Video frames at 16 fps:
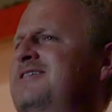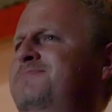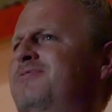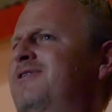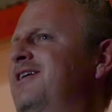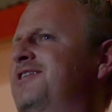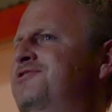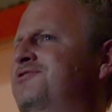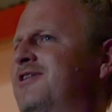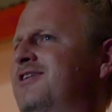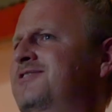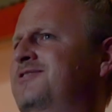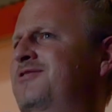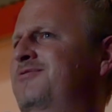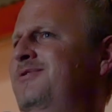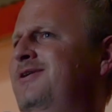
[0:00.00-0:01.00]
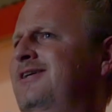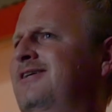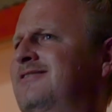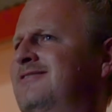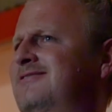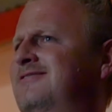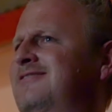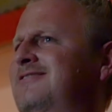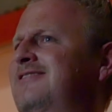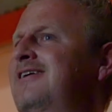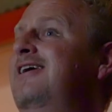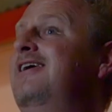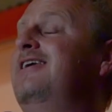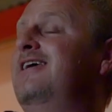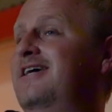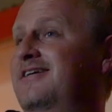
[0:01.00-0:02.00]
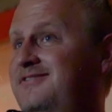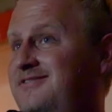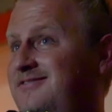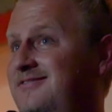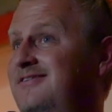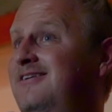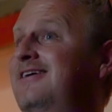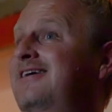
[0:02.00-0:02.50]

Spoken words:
eyes playing tricks on me? Yes,